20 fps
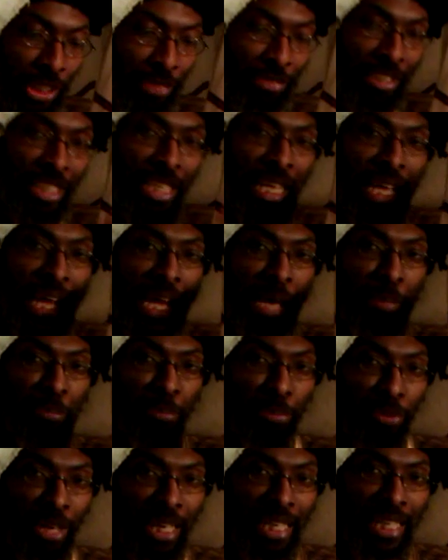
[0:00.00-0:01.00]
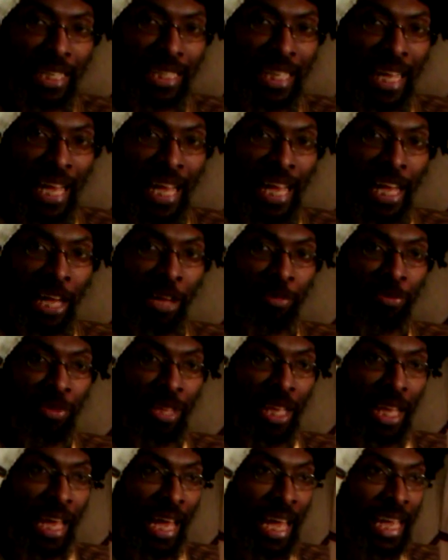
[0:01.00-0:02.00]
of it, and break it down,
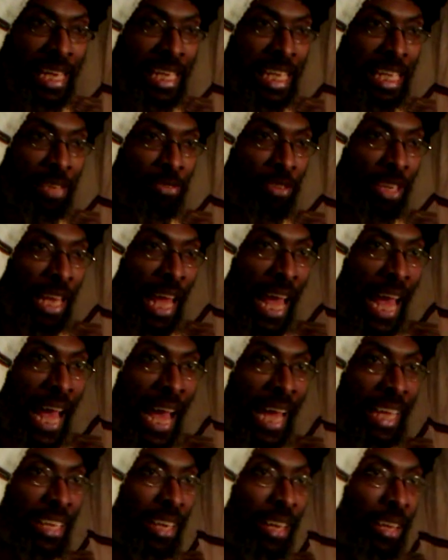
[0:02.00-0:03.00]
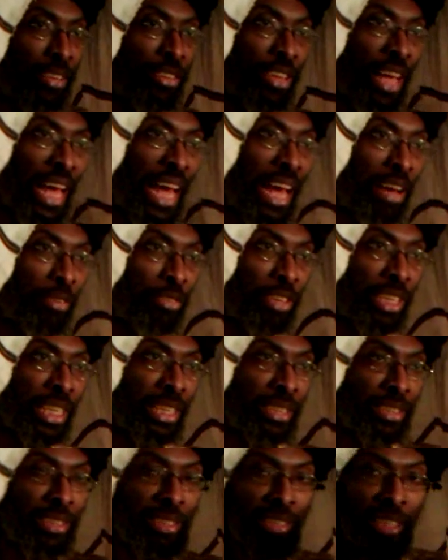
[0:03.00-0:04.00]
and even add other
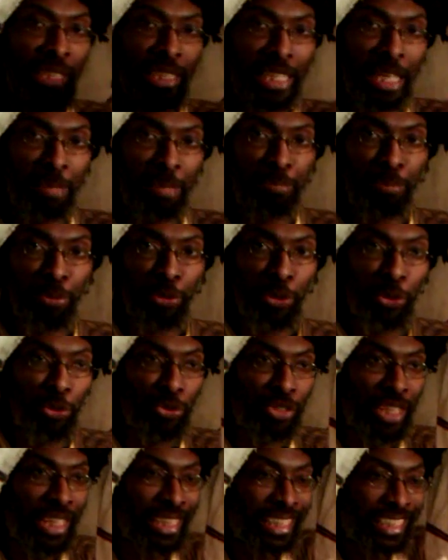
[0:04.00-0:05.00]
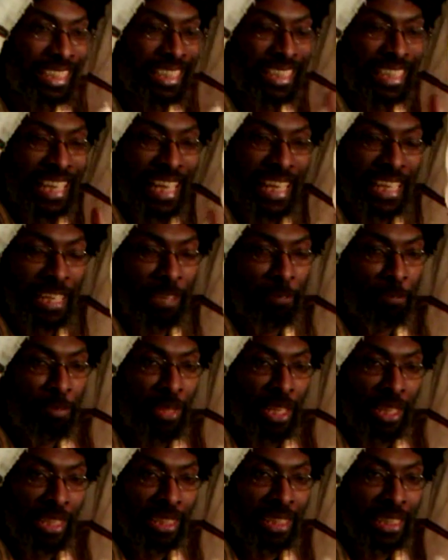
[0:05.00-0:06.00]
evidence that proves that this is like.
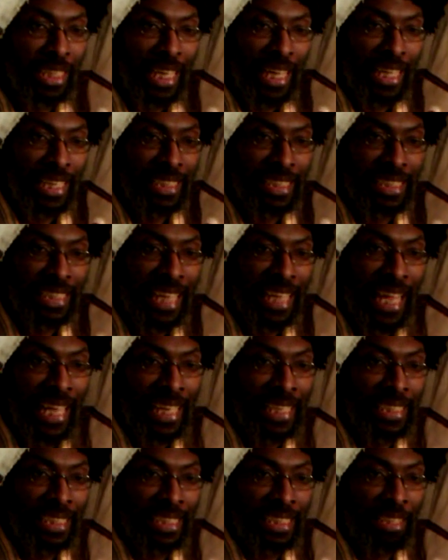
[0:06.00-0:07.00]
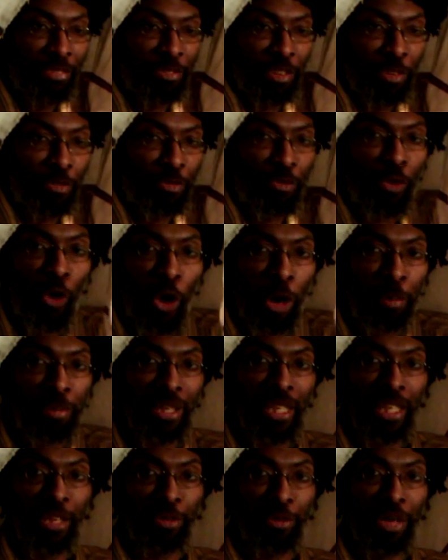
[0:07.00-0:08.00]
This is like a scientific
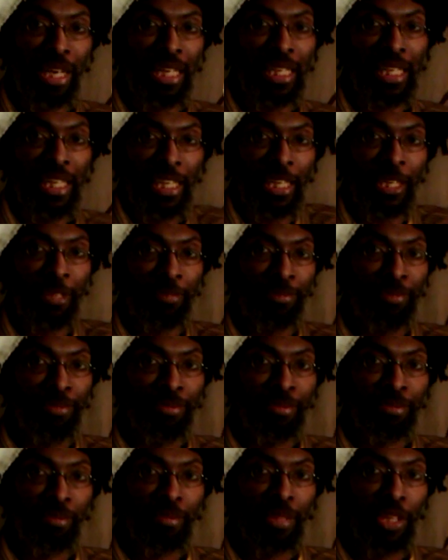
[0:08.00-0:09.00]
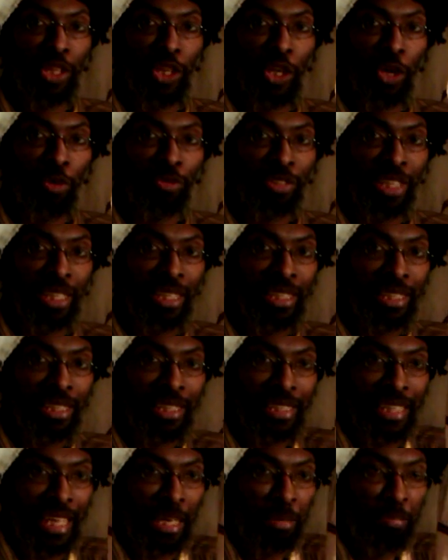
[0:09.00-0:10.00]
formula right here. You know, and this is
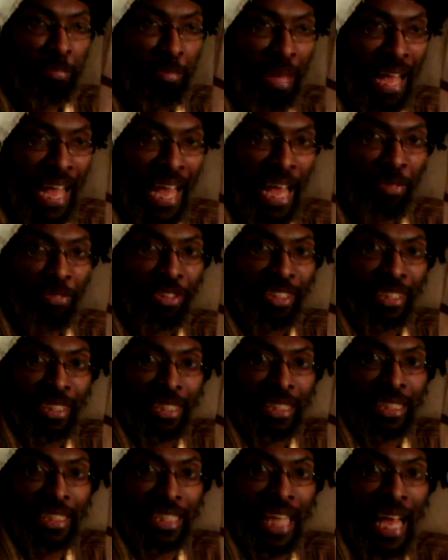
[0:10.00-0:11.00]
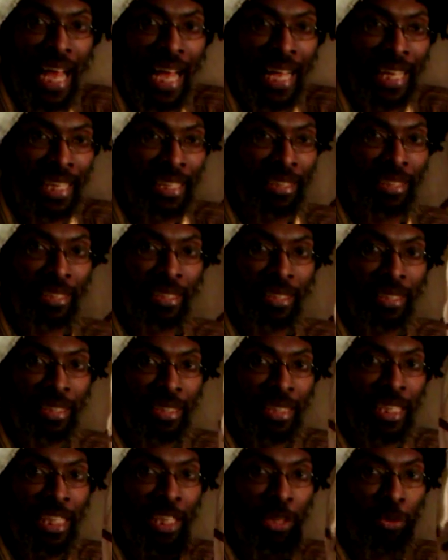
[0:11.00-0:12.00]
like math. This is science. This
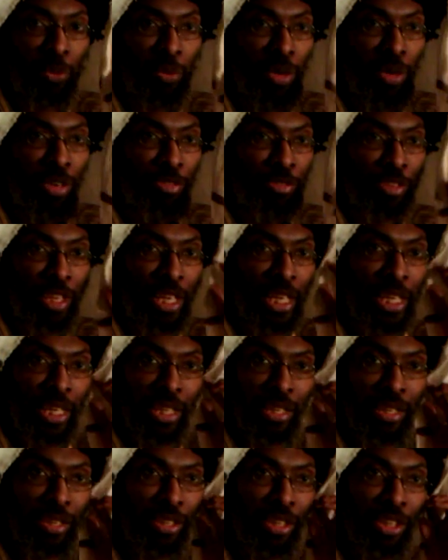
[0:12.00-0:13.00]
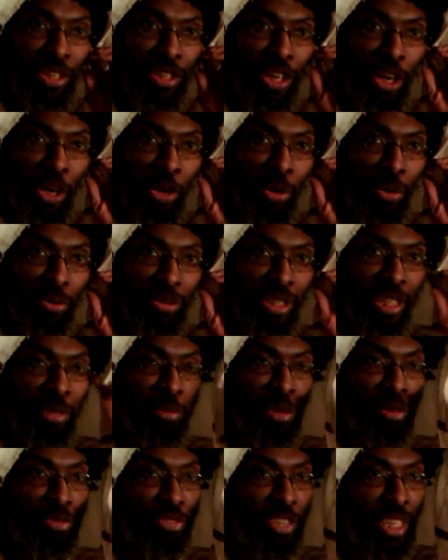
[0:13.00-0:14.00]
is dealing with, you know, dealing
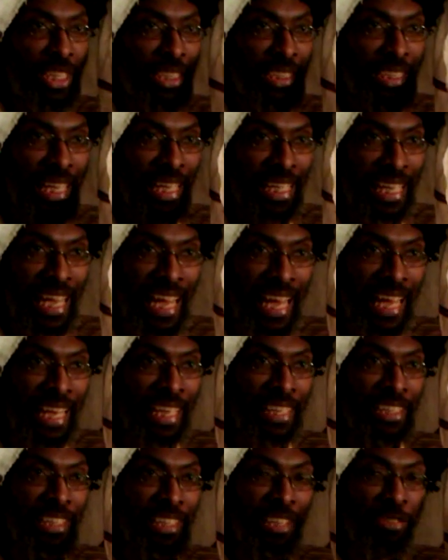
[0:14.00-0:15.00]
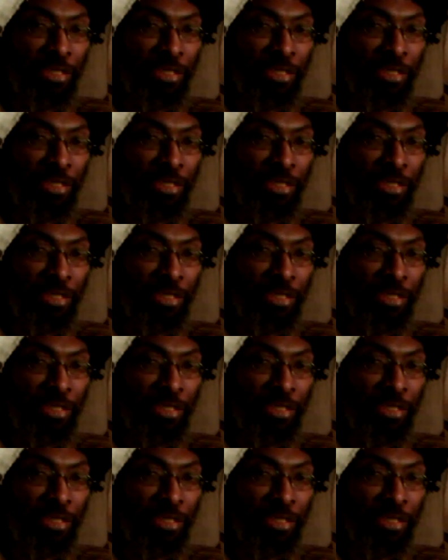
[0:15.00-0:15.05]
with psychology,